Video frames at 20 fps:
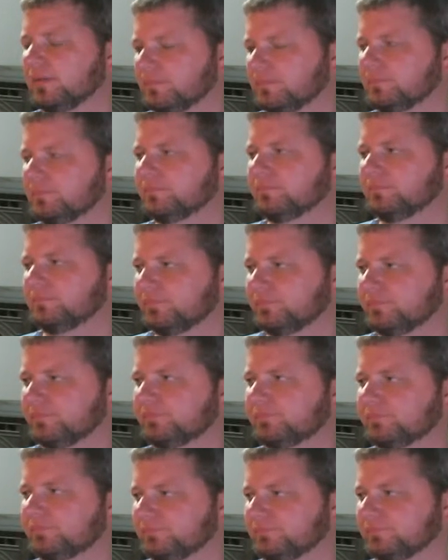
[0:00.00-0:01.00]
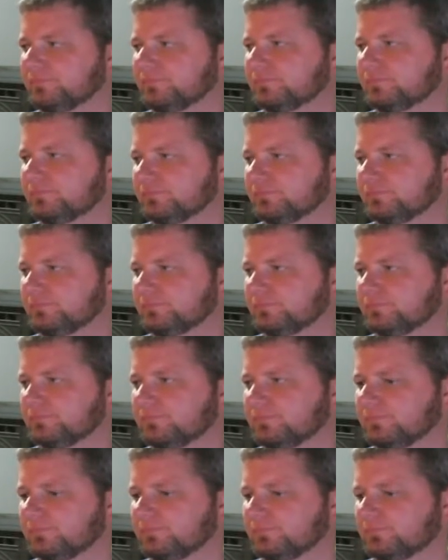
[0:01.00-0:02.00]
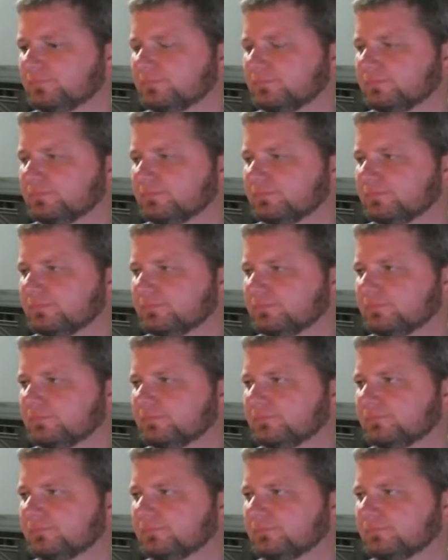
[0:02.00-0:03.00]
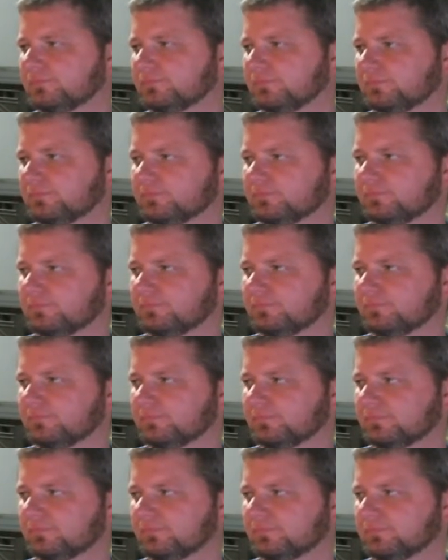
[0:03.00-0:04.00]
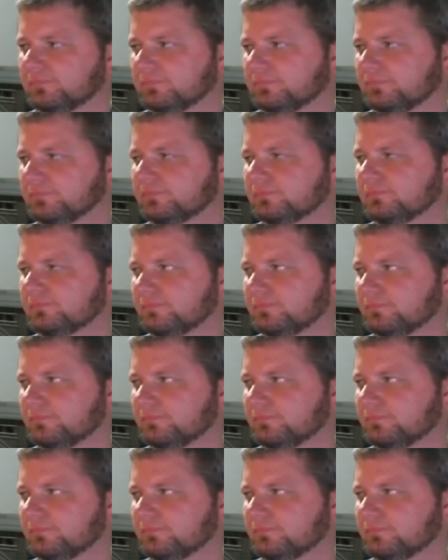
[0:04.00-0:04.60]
[no speech]